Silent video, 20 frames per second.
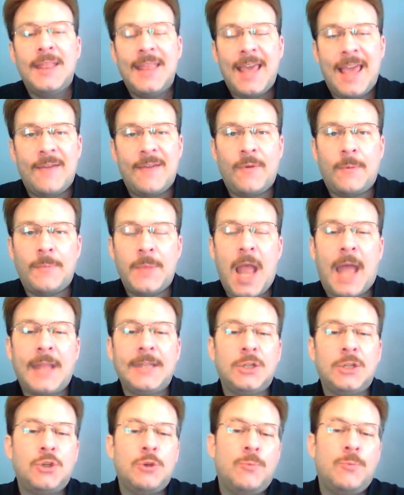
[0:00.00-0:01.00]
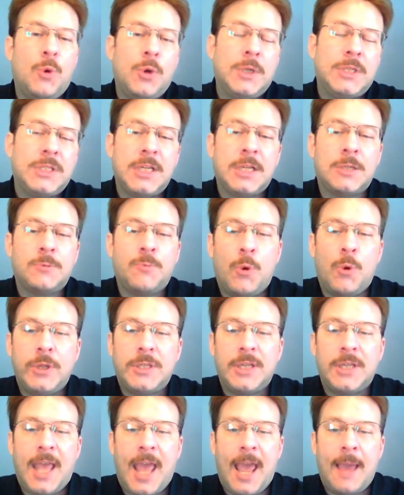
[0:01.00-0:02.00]
They give up 92.6
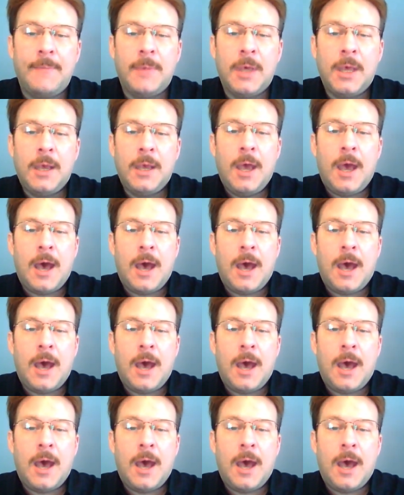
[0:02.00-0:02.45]
points a game.